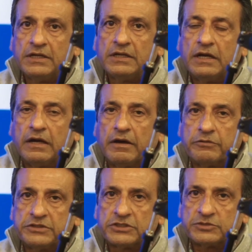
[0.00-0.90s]
a
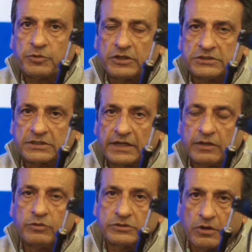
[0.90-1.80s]
research project that he
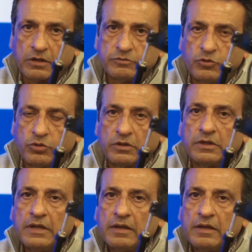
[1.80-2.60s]
will talk more.